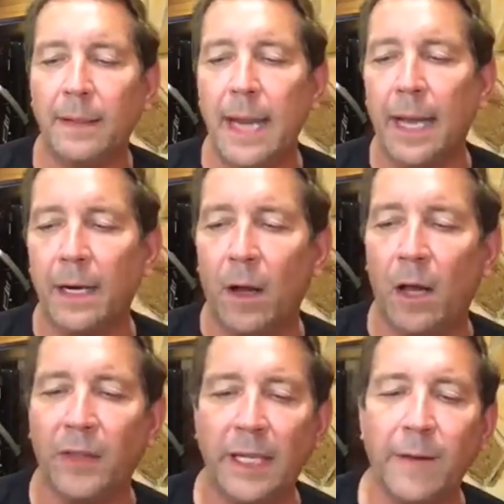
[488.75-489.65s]
Not at
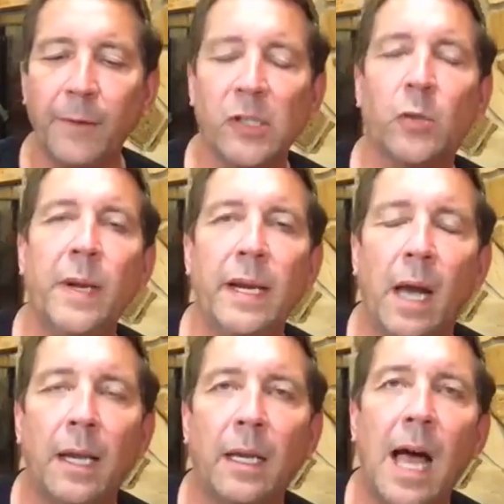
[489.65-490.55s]
all. The difference between
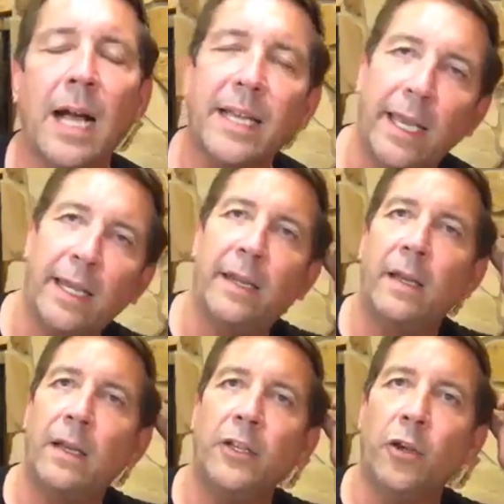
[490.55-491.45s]

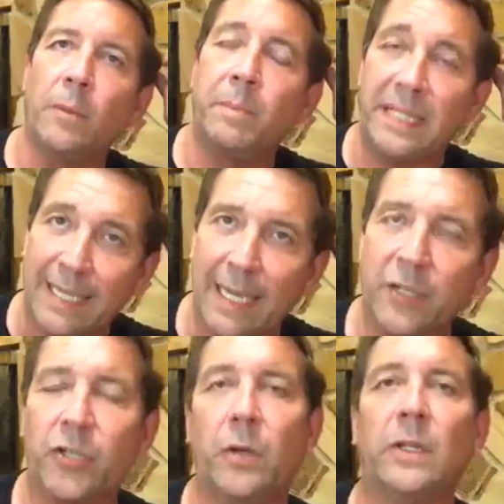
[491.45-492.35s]
unlocking your
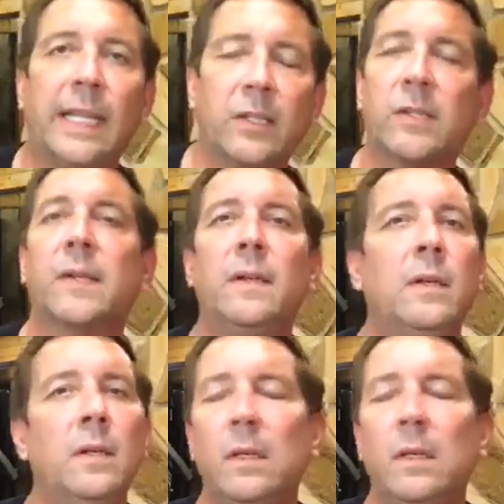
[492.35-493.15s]
potential, and that's